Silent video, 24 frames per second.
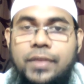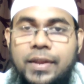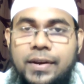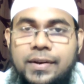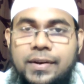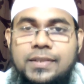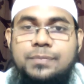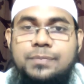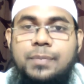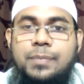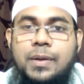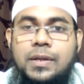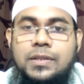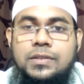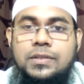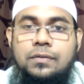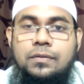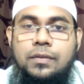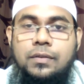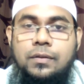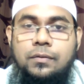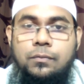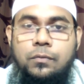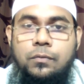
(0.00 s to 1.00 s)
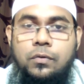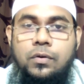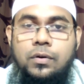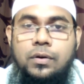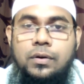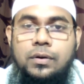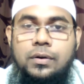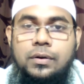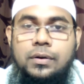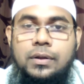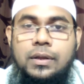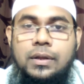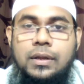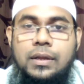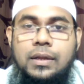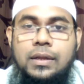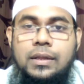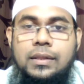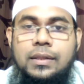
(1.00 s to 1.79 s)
various parts of the world,